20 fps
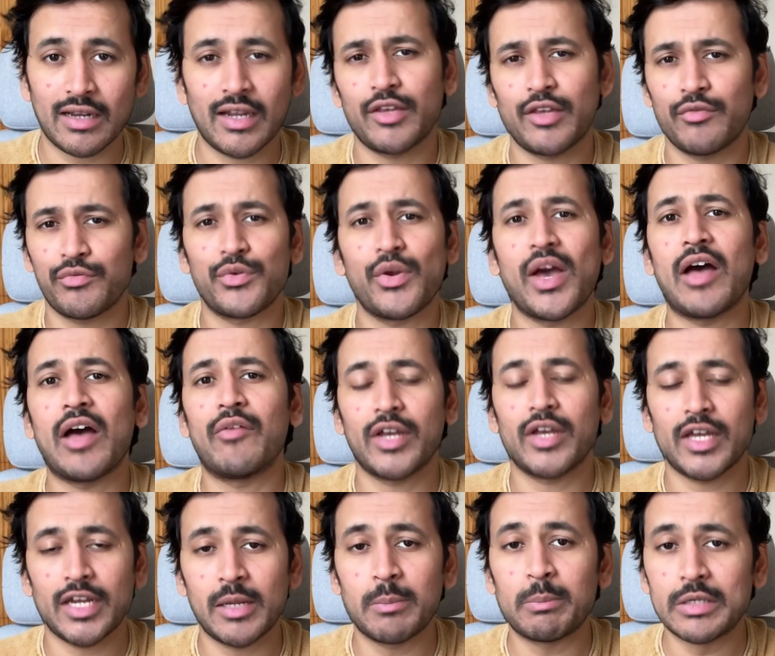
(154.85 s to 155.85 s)
like if you have
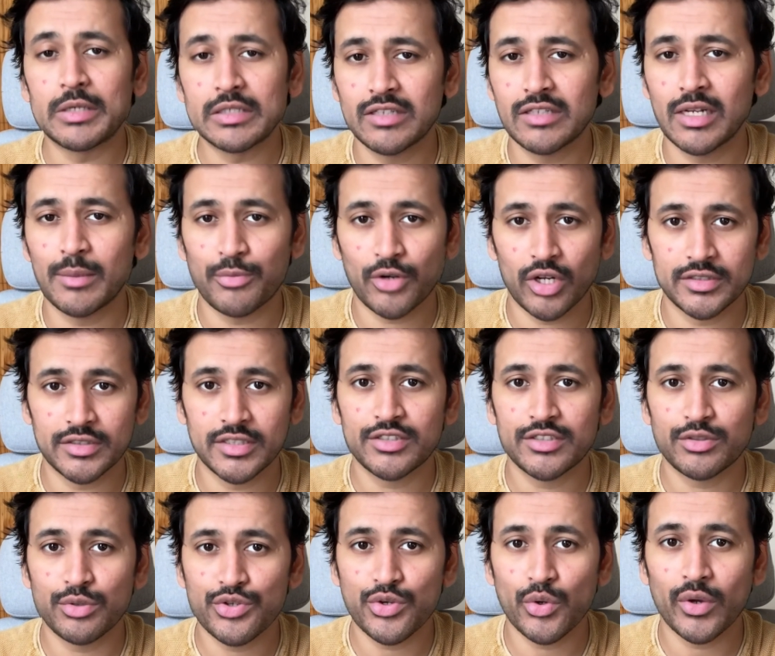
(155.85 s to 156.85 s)
any personal
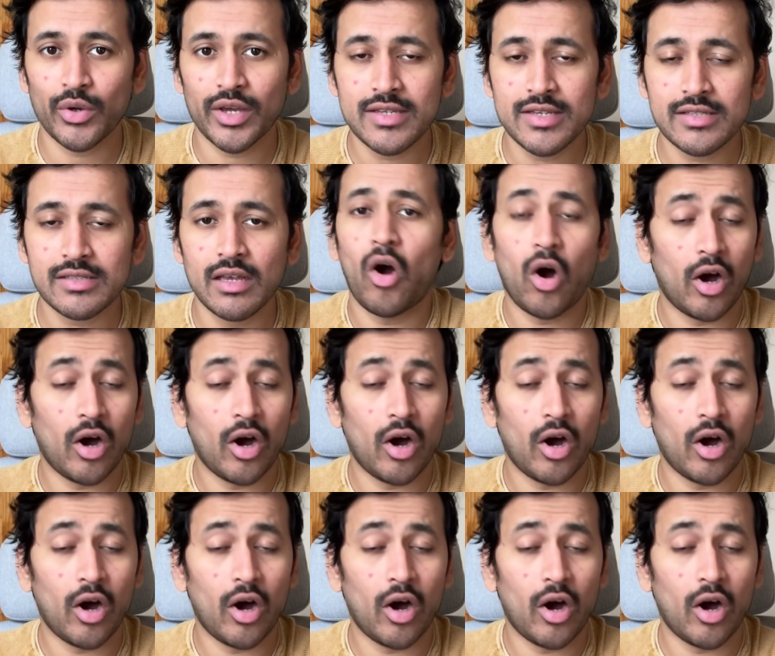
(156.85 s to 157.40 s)
projects to showcase,